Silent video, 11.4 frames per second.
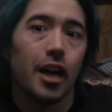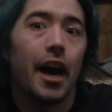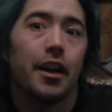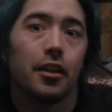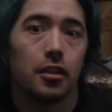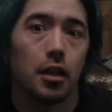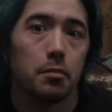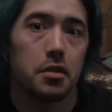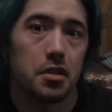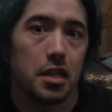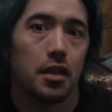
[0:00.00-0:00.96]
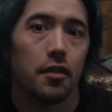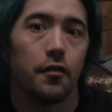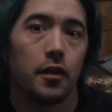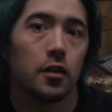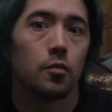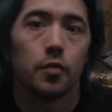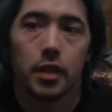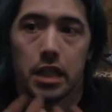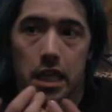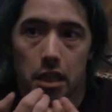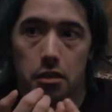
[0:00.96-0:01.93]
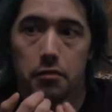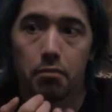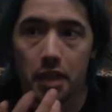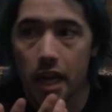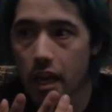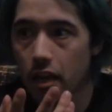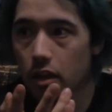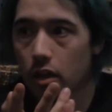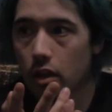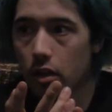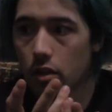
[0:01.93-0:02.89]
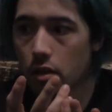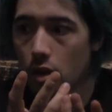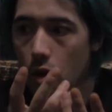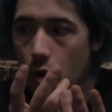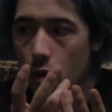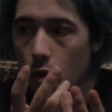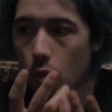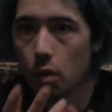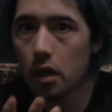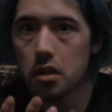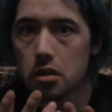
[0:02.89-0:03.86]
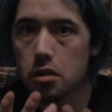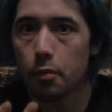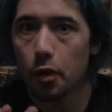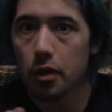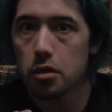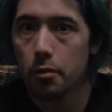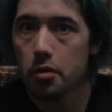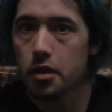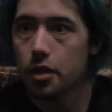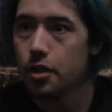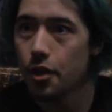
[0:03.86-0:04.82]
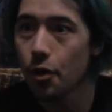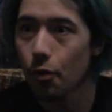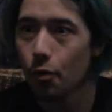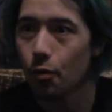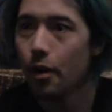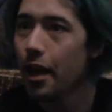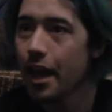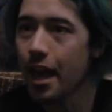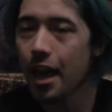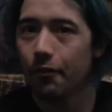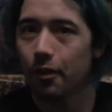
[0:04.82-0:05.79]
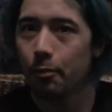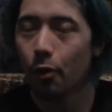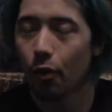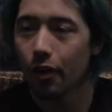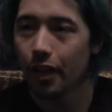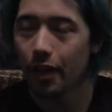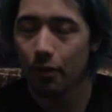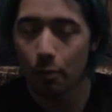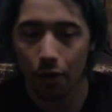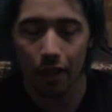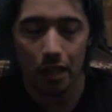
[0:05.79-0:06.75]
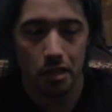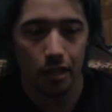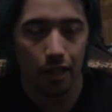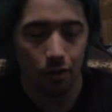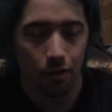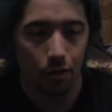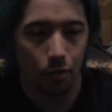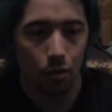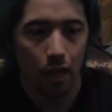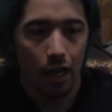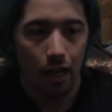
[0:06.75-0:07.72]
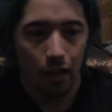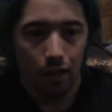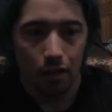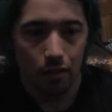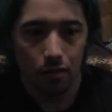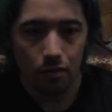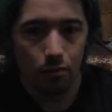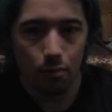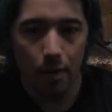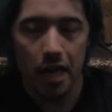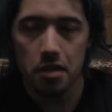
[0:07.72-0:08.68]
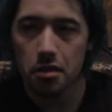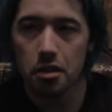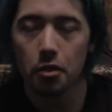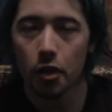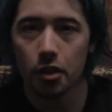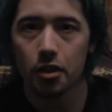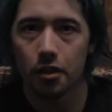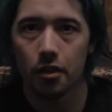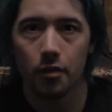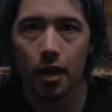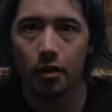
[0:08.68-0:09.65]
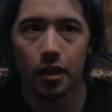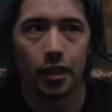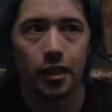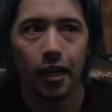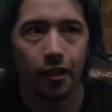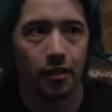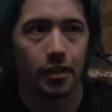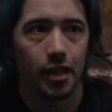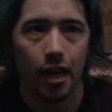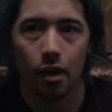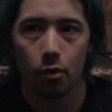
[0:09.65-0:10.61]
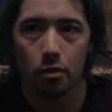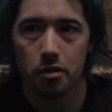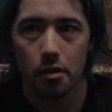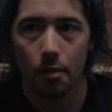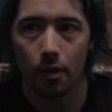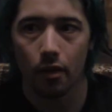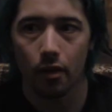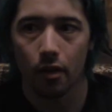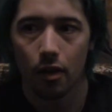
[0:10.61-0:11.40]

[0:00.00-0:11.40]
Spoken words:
higher-ups in the film will explain on what is a superhero supposed to do if a point gets down to mass destruction around an entire town or something,